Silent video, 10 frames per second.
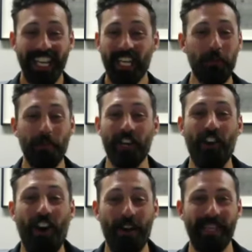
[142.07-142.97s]
You would
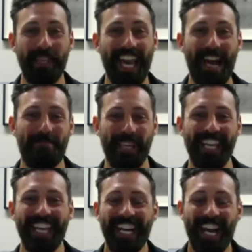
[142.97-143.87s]
not be
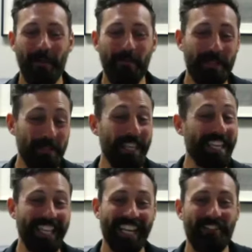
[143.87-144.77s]
happy to be
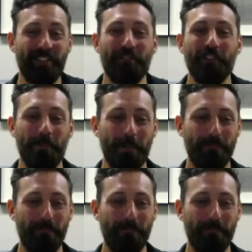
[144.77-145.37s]
in that other group.